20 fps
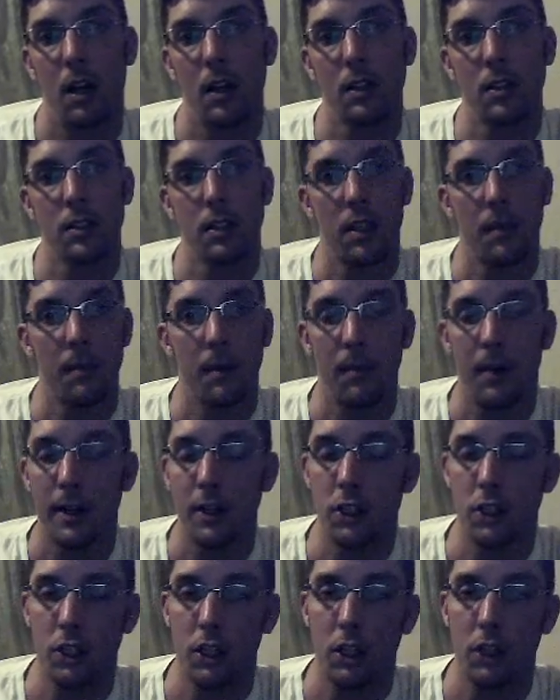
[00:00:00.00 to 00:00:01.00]
some of my
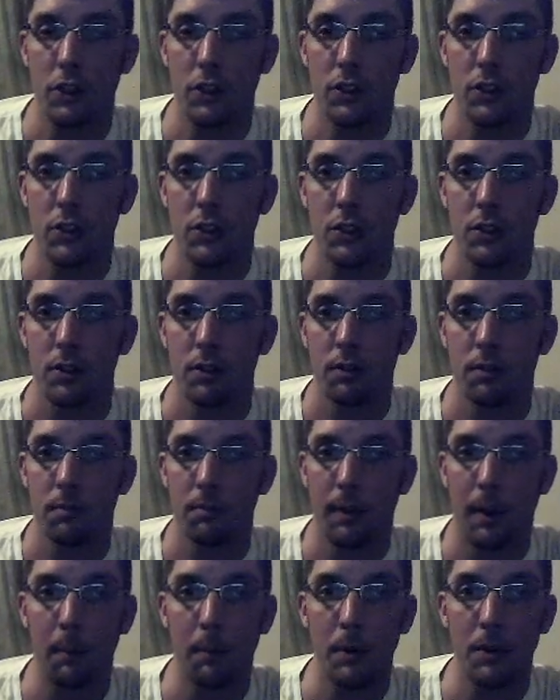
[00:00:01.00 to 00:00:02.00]
church
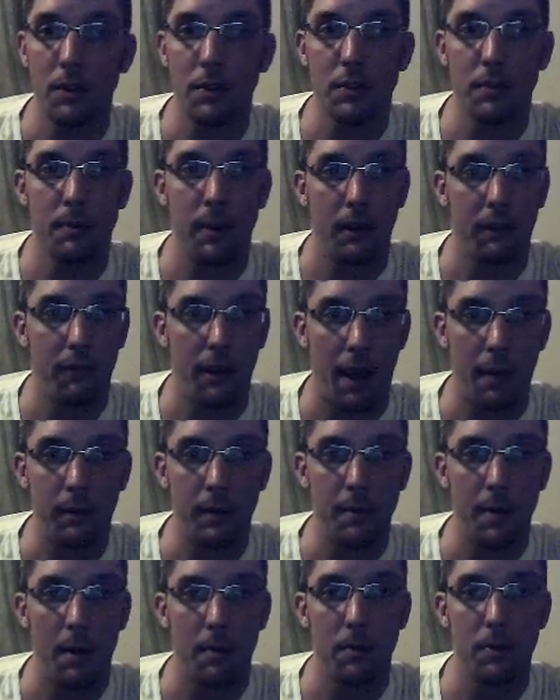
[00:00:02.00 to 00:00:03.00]
members, my
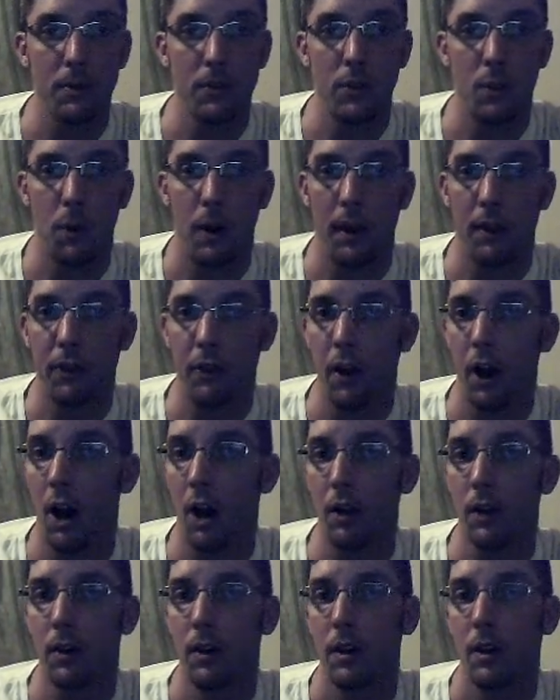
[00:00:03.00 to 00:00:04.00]
family members, who I
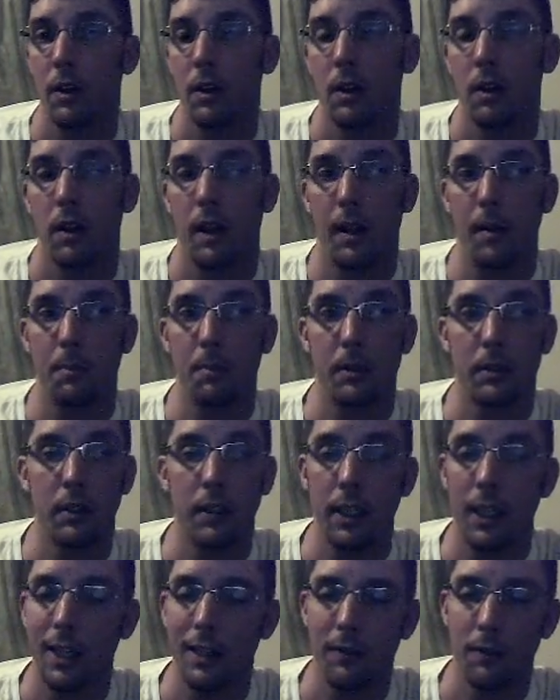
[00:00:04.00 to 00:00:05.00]
thought and
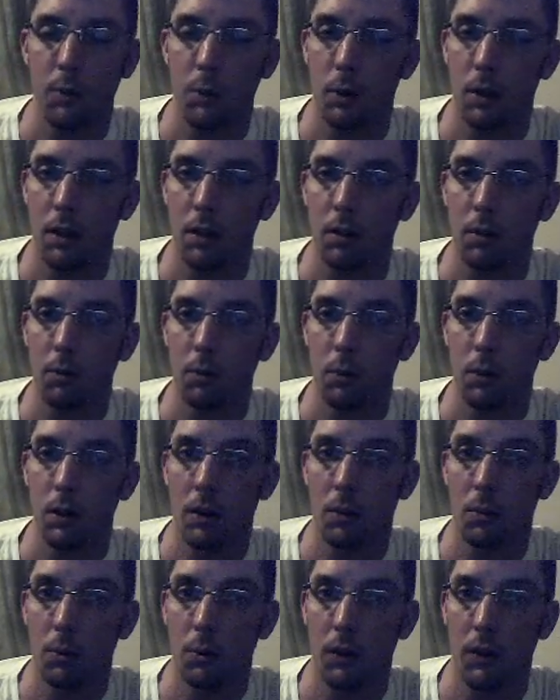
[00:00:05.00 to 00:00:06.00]
believed
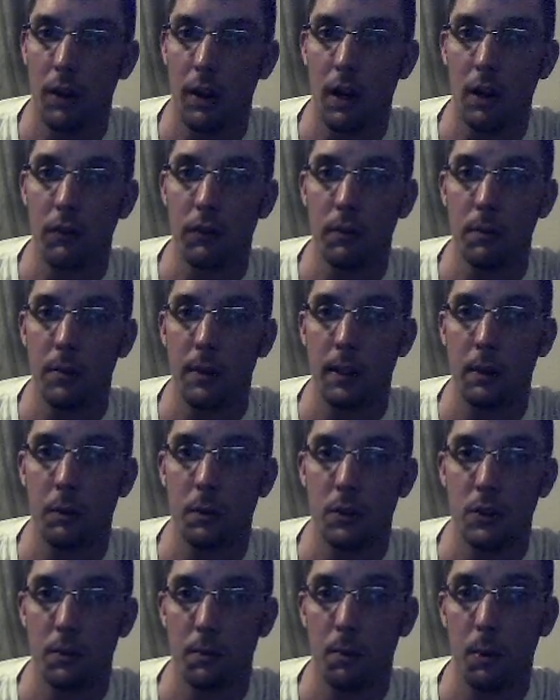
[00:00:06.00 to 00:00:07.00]
were there for me and
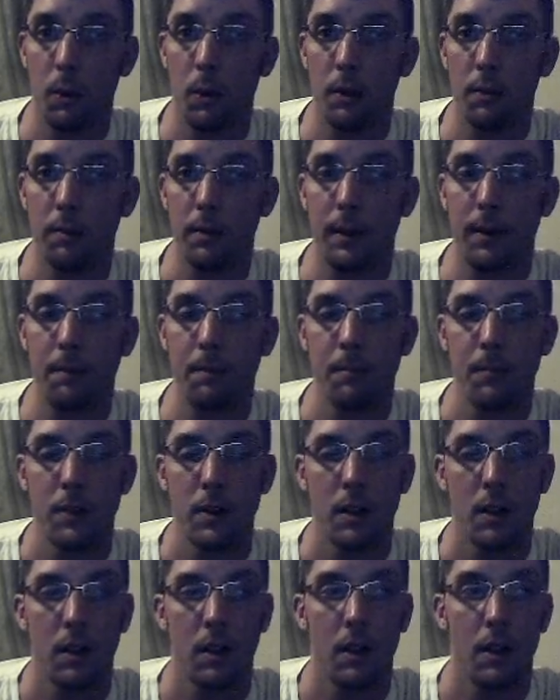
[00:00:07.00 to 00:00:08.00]
would support me.
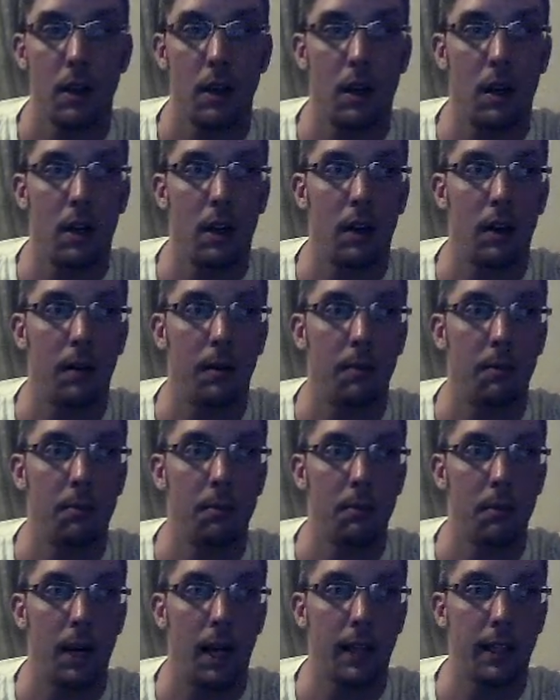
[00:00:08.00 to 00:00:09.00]

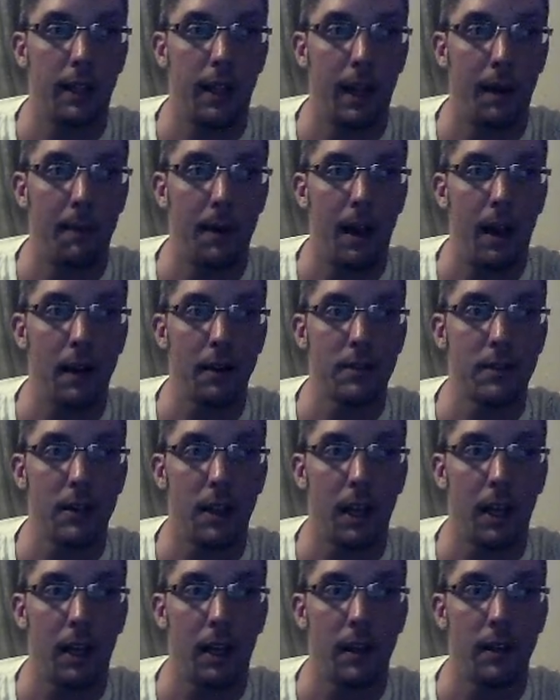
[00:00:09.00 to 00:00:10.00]
I came out,
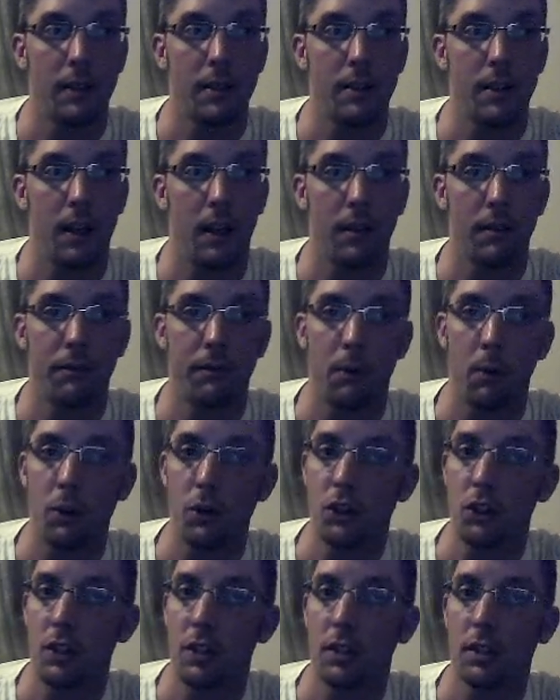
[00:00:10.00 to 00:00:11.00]
and
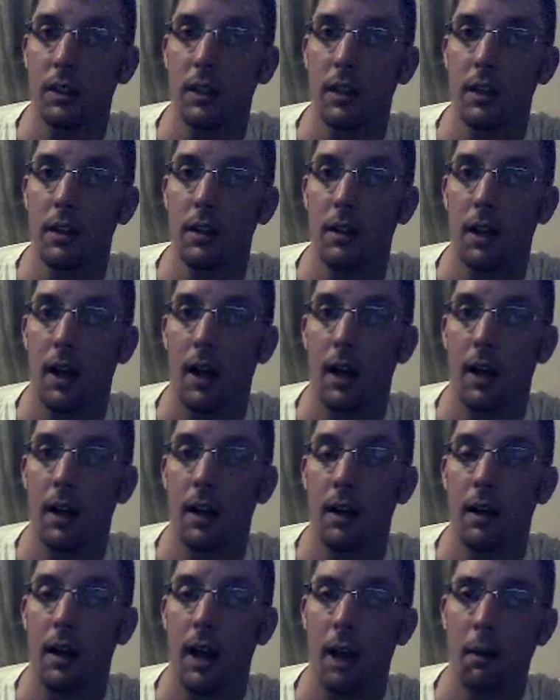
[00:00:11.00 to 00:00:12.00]
unfortunately,
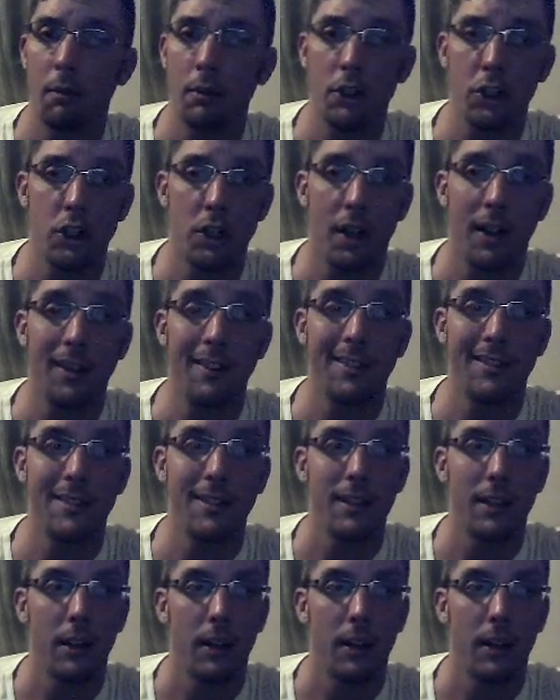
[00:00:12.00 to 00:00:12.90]
I was shunned.